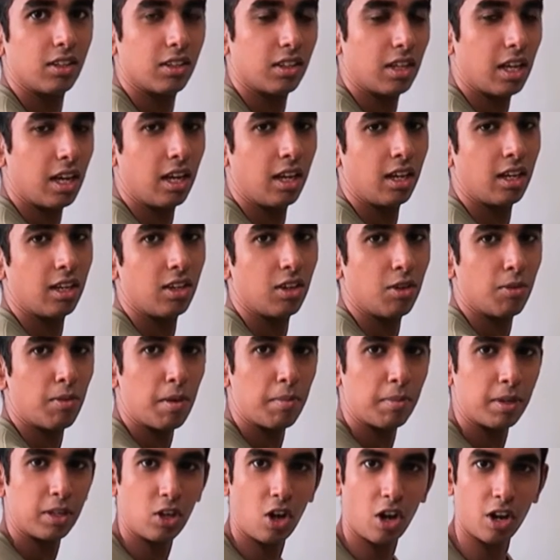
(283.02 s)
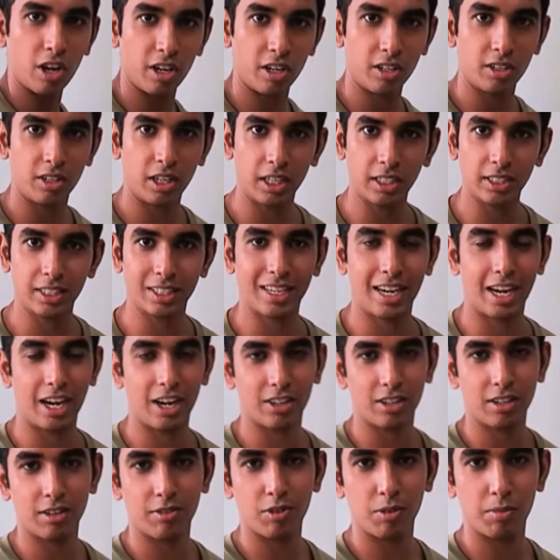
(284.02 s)
Okay, you remember Donald Duck, the
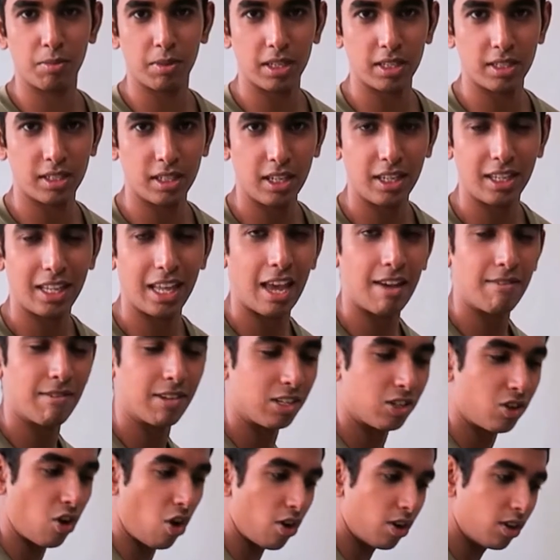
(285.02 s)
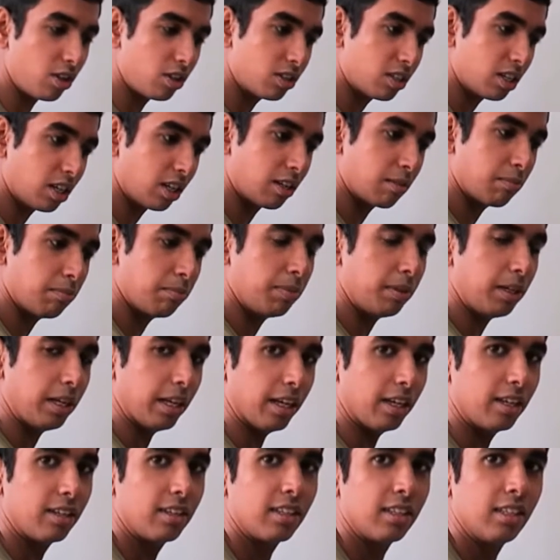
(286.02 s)
character from Disney? They have a Donald Duck
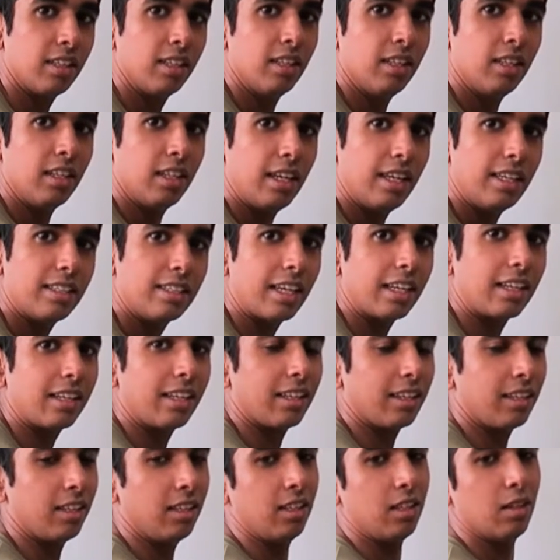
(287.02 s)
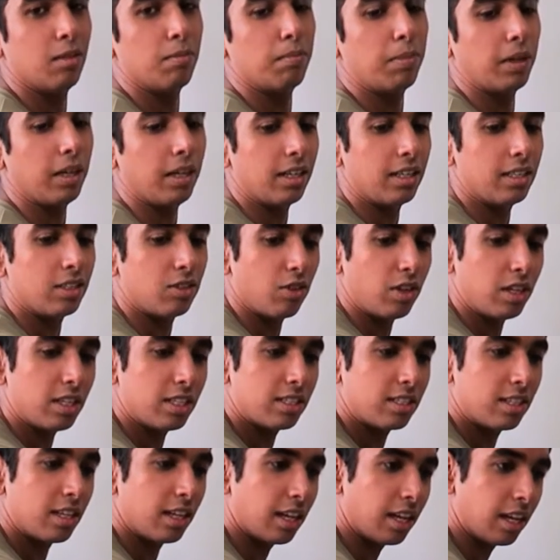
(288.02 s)
butt. It's like the butt is
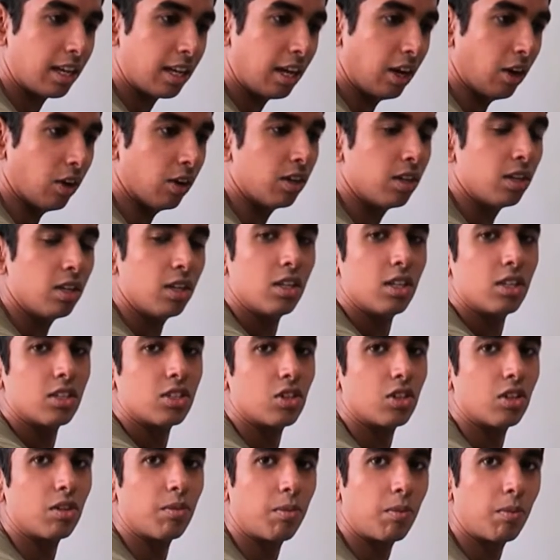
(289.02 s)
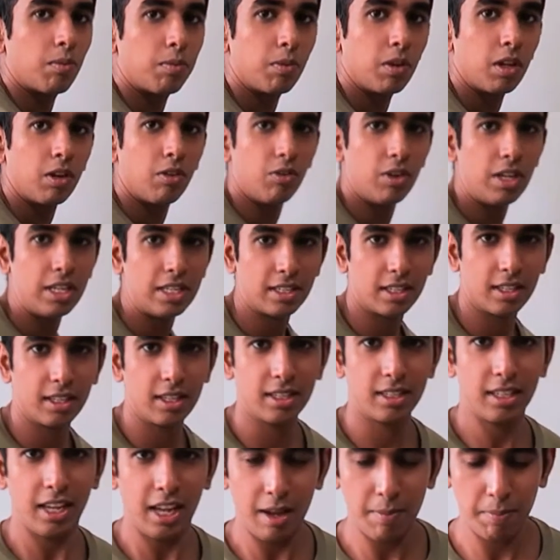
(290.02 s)
really sticking out. So the reason
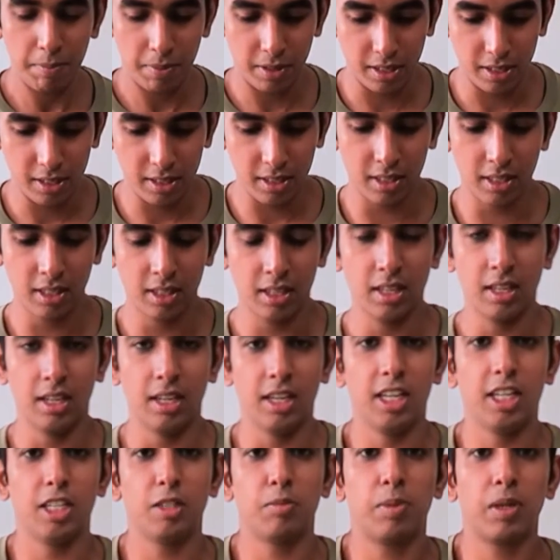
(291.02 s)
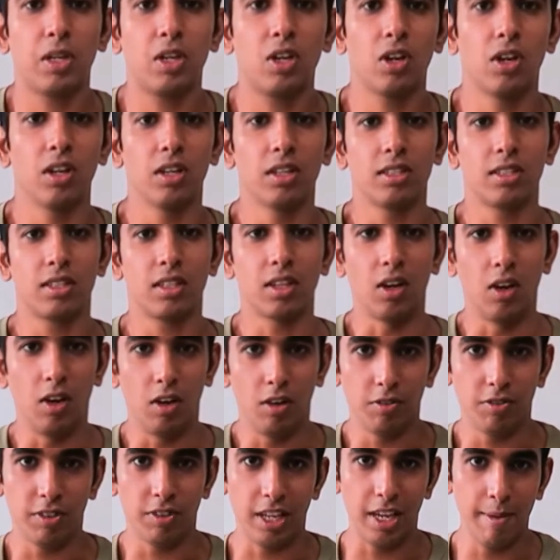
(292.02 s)
this happens is because
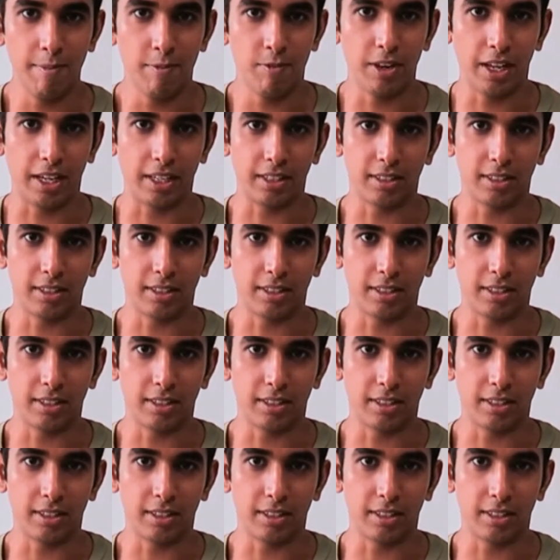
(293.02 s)
of the hip